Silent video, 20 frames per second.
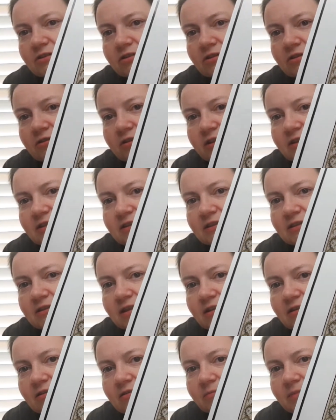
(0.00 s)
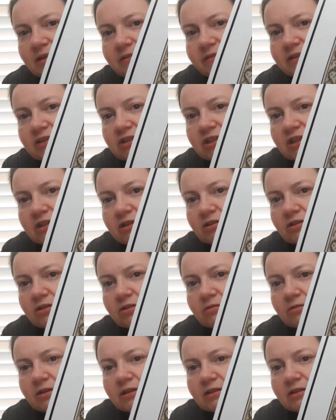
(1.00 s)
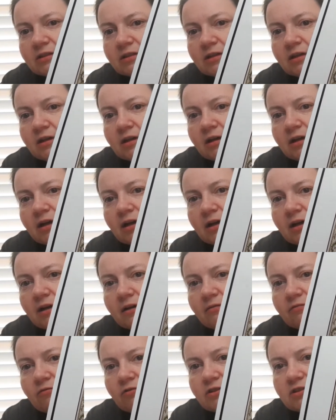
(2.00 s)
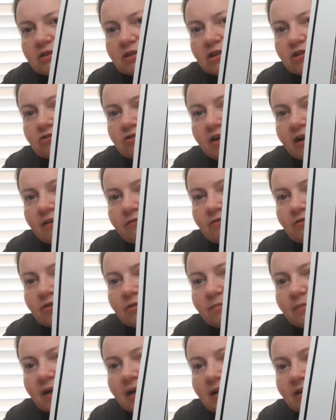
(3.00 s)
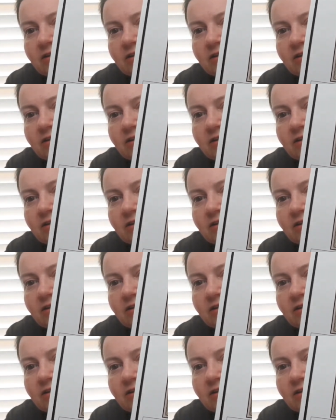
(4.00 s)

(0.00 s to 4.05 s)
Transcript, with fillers: Sorry, this has got a little bit of a sheen to it uh, Fortunate Traveler by